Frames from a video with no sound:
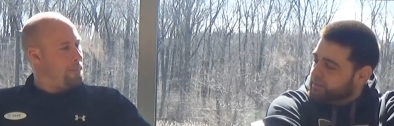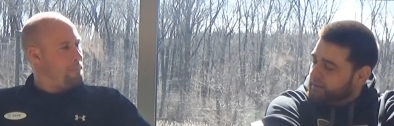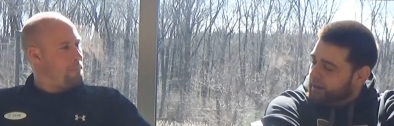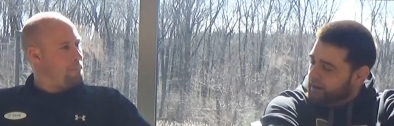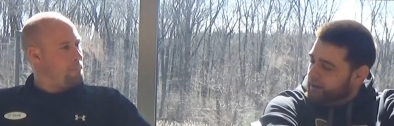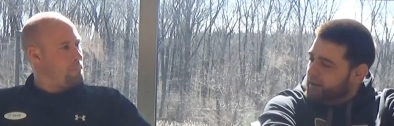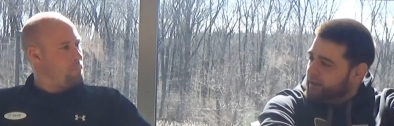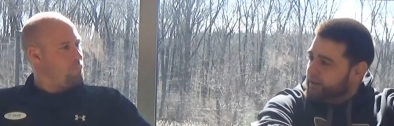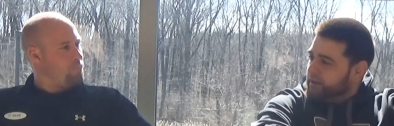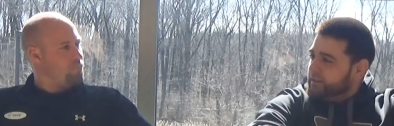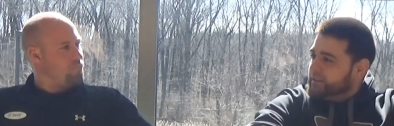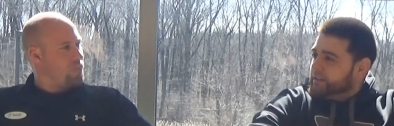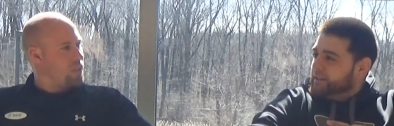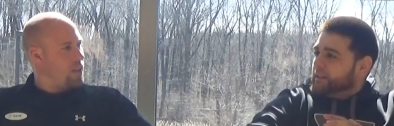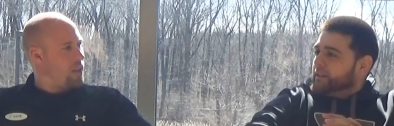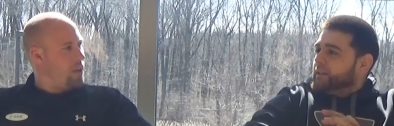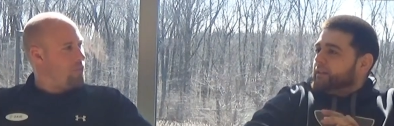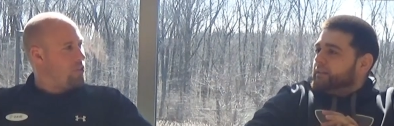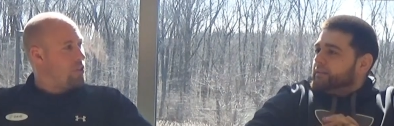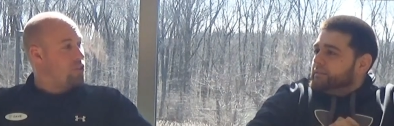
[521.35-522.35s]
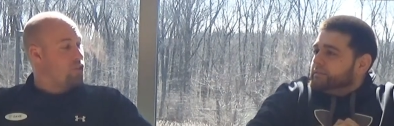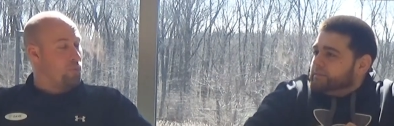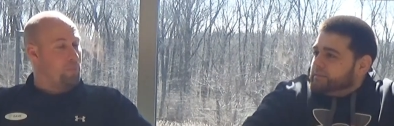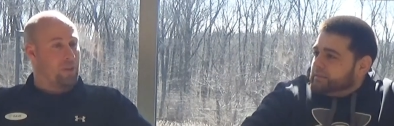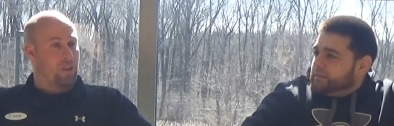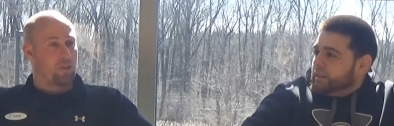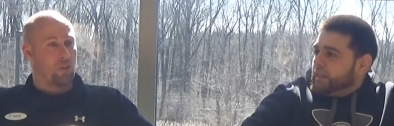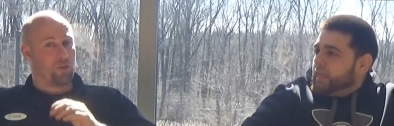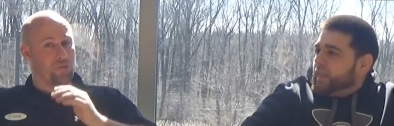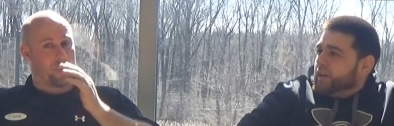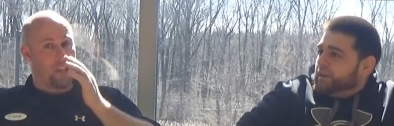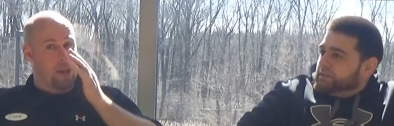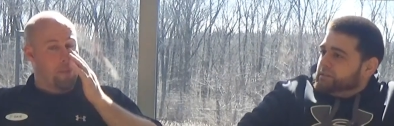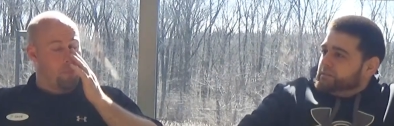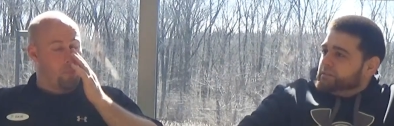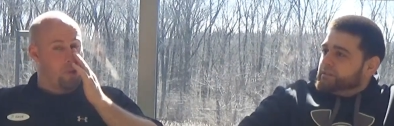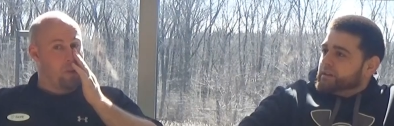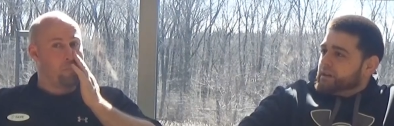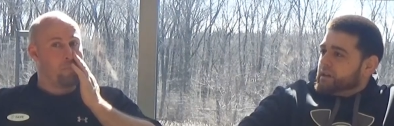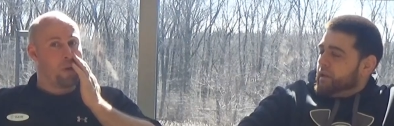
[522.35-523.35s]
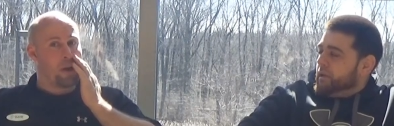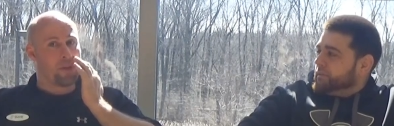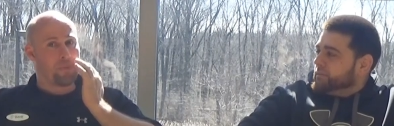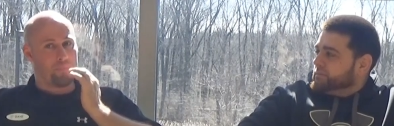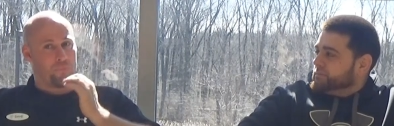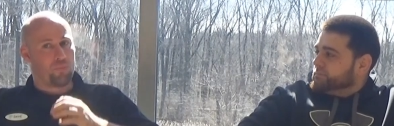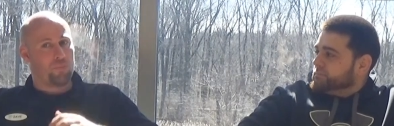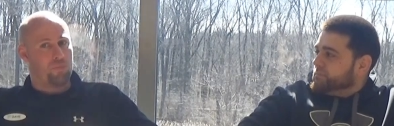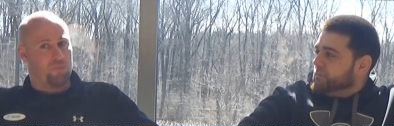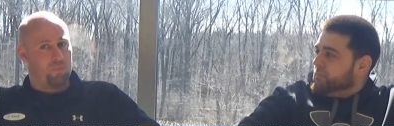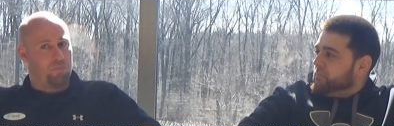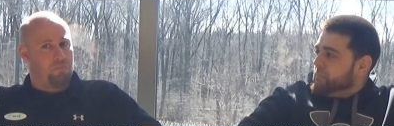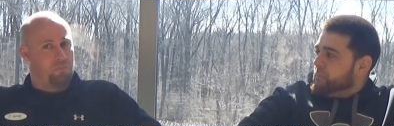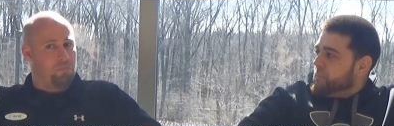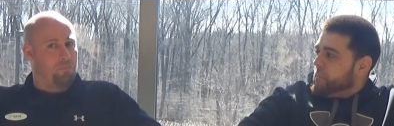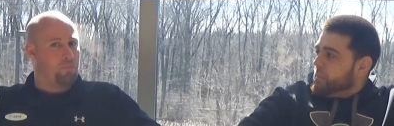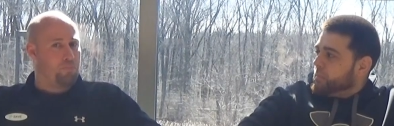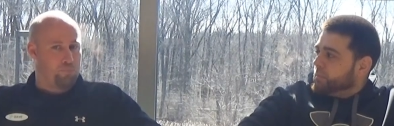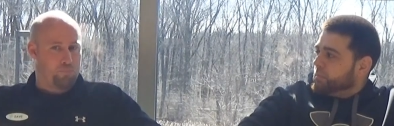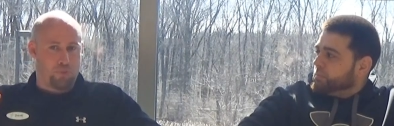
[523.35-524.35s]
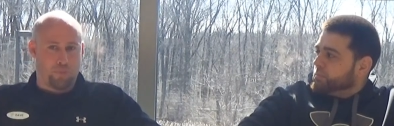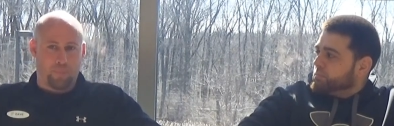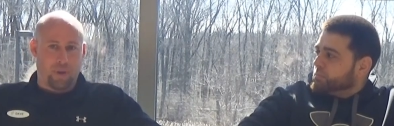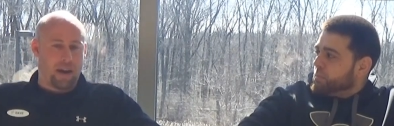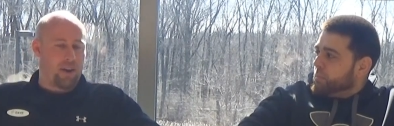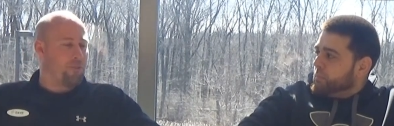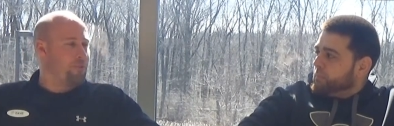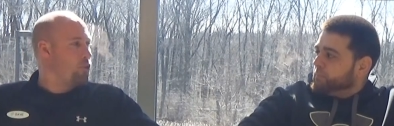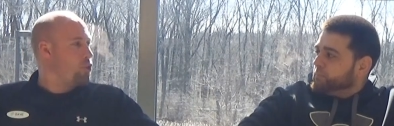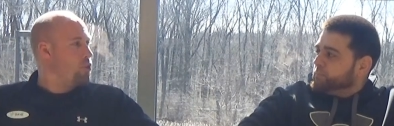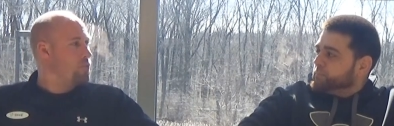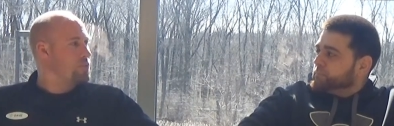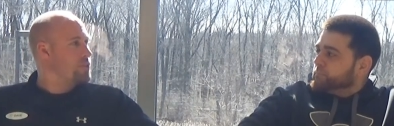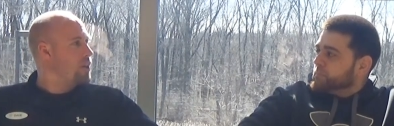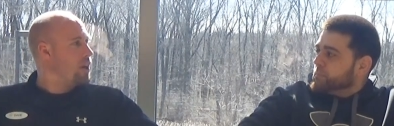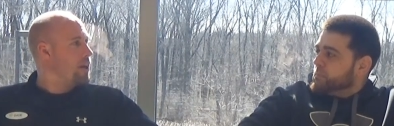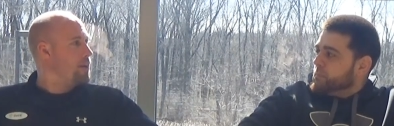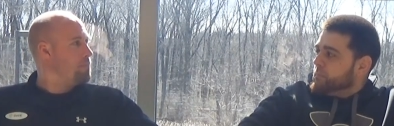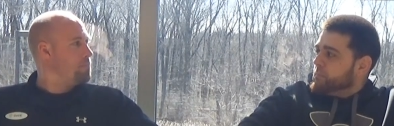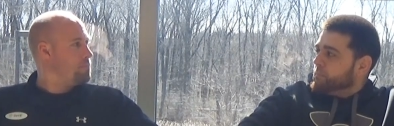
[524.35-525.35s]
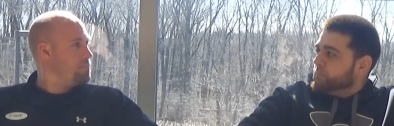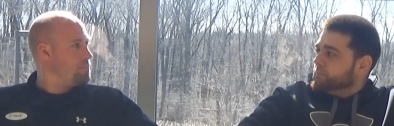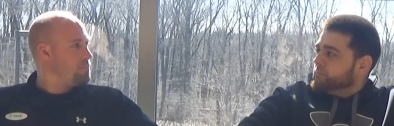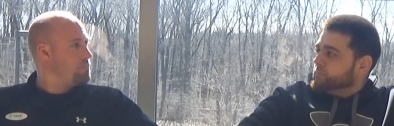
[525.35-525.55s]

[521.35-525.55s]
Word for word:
Speaker 1: All right. I think it's going to be a close game. We might prepare for overtime.